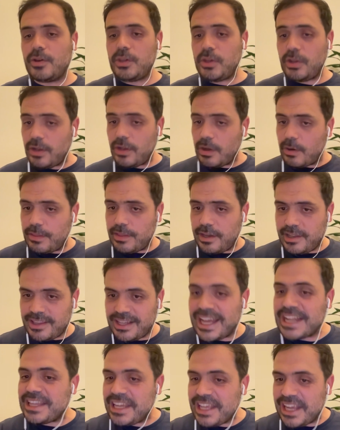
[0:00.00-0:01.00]
there is
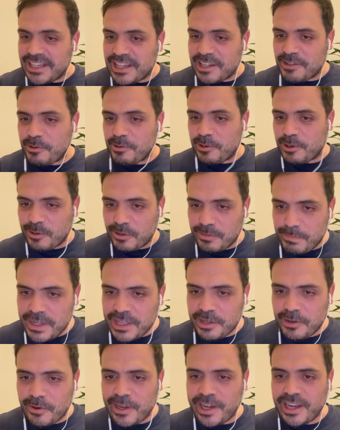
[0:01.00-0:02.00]
Lightning Network on
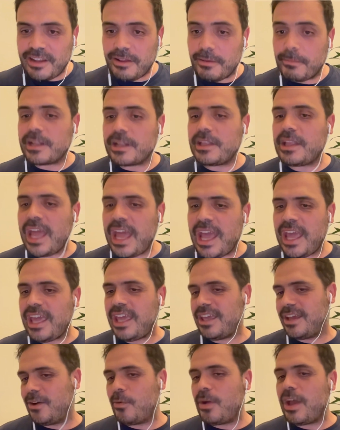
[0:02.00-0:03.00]
Bitcoin, but
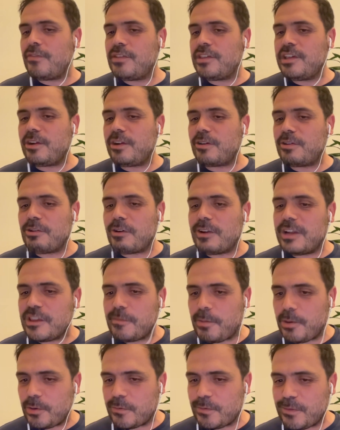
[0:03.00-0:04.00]
hey, we have zero knowledge
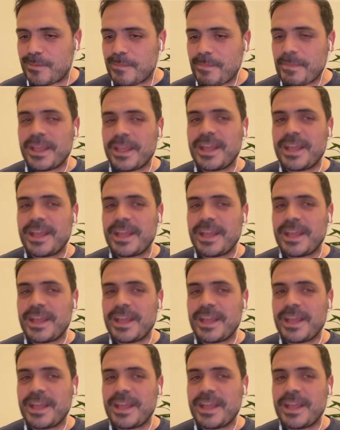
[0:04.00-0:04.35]
proofs.